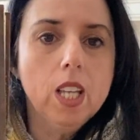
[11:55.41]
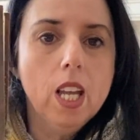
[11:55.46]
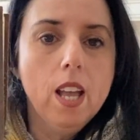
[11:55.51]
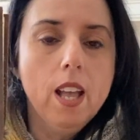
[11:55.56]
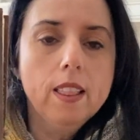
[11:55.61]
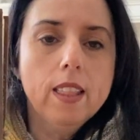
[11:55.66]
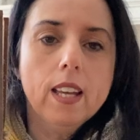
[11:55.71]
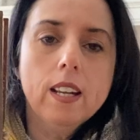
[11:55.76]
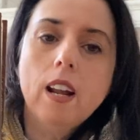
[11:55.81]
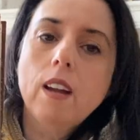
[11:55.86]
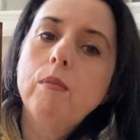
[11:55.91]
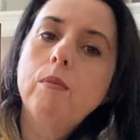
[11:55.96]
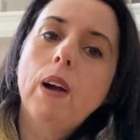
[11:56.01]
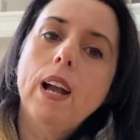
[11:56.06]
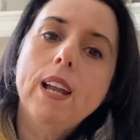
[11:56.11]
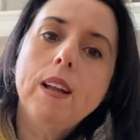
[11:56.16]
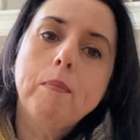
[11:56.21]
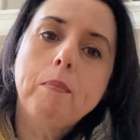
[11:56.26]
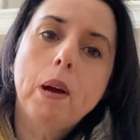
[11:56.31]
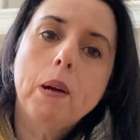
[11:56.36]
that I
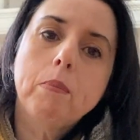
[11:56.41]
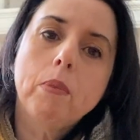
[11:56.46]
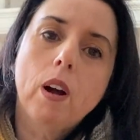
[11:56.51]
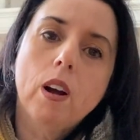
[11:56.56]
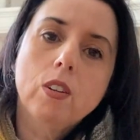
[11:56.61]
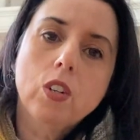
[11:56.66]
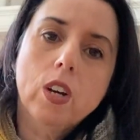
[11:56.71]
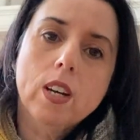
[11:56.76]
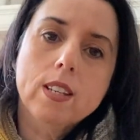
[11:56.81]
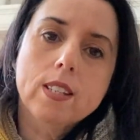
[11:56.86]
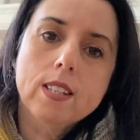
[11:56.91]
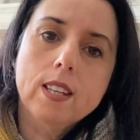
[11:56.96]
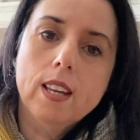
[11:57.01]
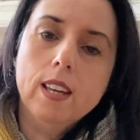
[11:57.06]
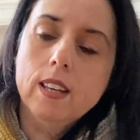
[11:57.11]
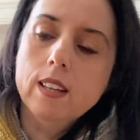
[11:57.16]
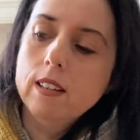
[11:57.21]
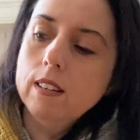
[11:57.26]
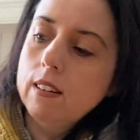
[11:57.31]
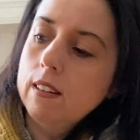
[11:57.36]
write my projects
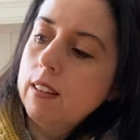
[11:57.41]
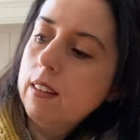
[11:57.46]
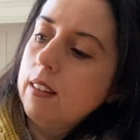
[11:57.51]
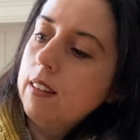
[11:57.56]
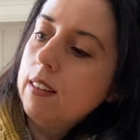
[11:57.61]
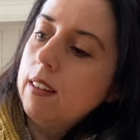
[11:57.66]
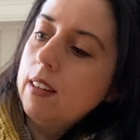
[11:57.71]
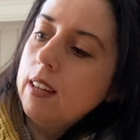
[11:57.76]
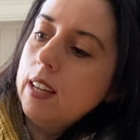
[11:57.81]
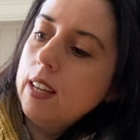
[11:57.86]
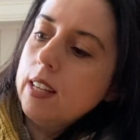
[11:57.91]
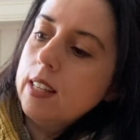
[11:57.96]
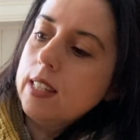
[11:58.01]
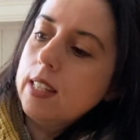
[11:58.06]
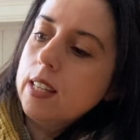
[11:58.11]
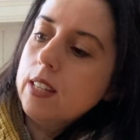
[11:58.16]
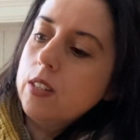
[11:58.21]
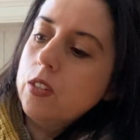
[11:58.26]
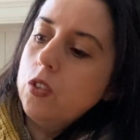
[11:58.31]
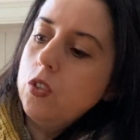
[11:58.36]
in. It
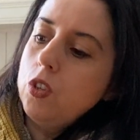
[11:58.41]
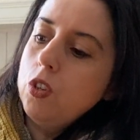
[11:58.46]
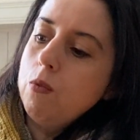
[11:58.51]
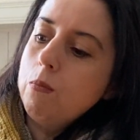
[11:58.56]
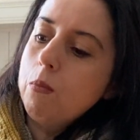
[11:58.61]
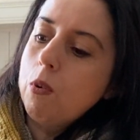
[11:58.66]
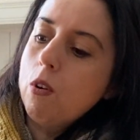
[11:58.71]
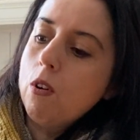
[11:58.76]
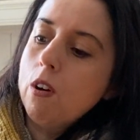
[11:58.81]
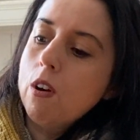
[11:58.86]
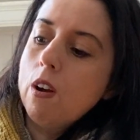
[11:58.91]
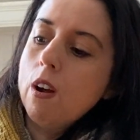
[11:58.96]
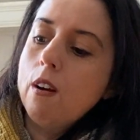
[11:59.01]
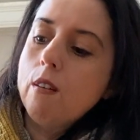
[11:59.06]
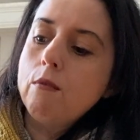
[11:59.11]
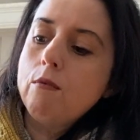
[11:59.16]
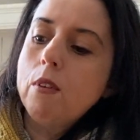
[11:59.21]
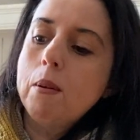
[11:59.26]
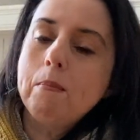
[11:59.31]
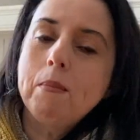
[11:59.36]
says, do more
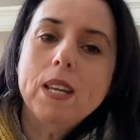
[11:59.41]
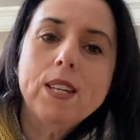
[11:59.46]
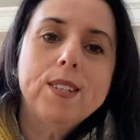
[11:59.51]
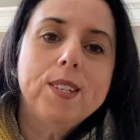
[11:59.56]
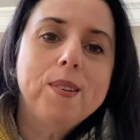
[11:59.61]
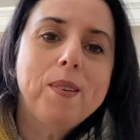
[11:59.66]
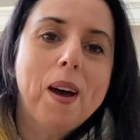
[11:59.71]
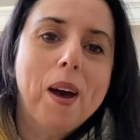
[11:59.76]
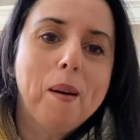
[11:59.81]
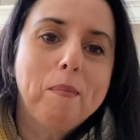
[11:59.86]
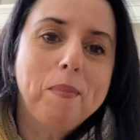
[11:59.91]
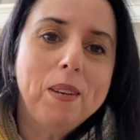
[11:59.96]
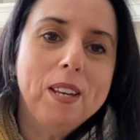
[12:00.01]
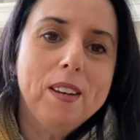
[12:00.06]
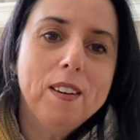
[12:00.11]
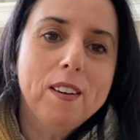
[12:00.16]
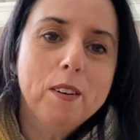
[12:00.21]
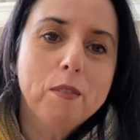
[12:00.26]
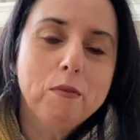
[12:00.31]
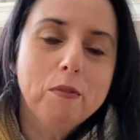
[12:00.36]
of what makes you
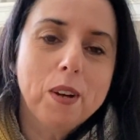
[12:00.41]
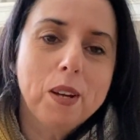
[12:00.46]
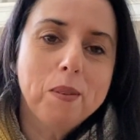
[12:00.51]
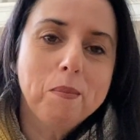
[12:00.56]
happy. A friend